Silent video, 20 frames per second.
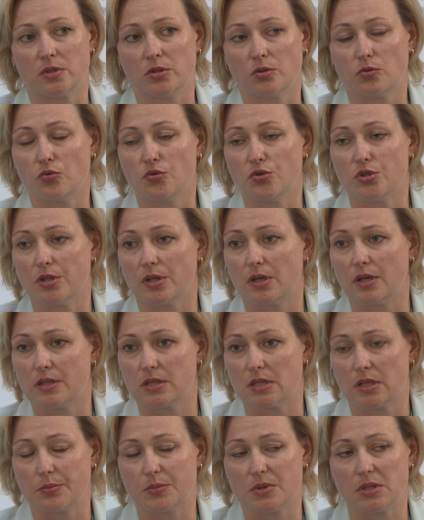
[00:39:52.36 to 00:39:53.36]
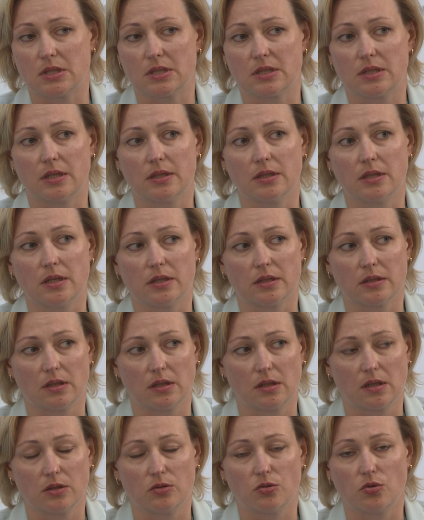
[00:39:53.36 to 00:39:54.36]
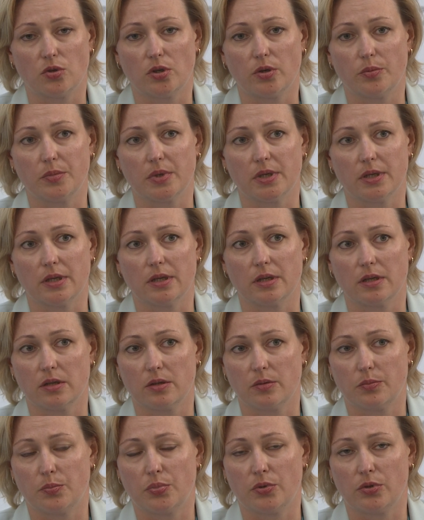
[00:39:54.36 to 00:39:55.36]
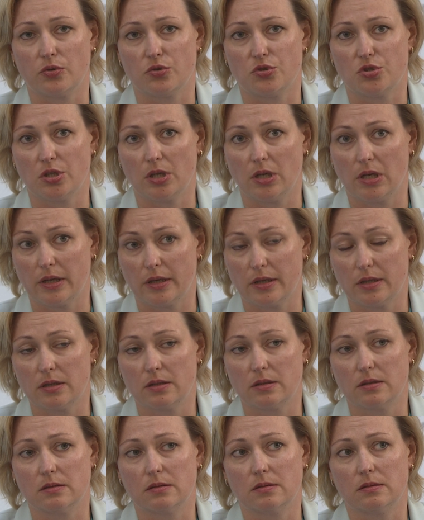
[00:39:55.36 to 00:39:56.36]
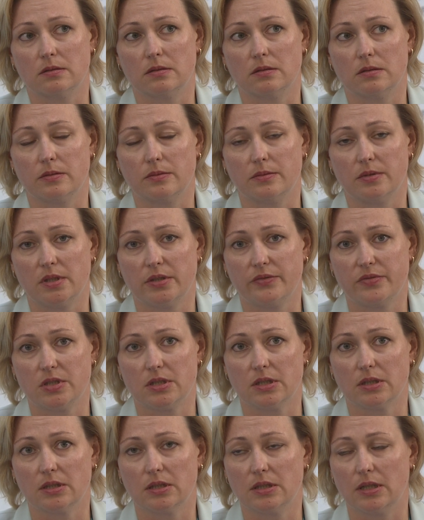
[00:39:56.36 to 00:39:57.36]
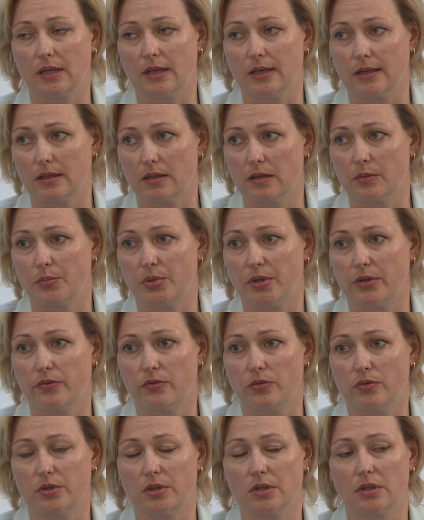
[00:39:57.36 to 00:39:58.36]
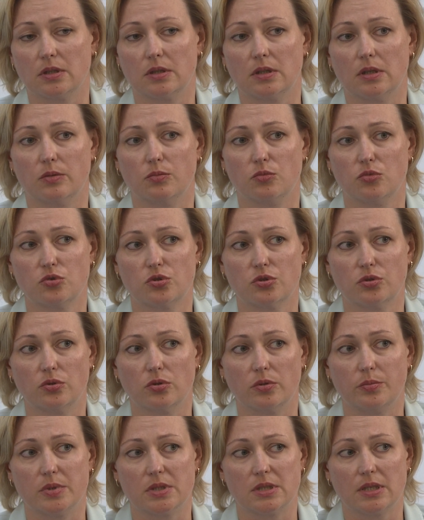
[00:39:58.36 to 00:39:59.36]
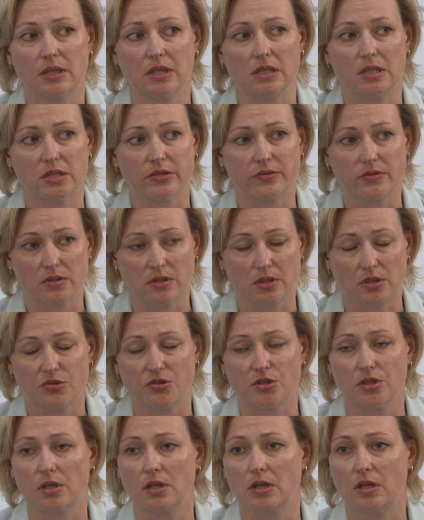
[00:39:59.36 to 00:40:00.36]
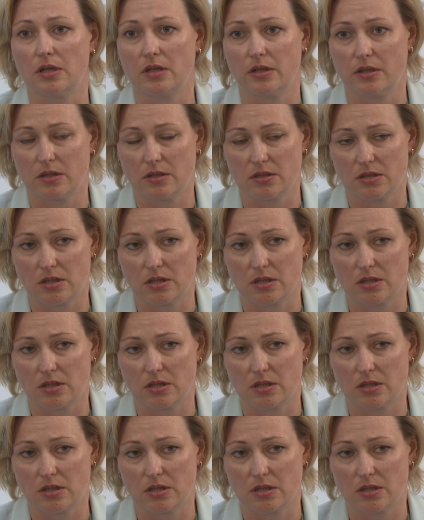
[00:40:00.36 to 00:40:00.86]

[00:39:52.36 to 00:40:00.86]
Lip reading: In fact, however, in the current standards we have do not always lead to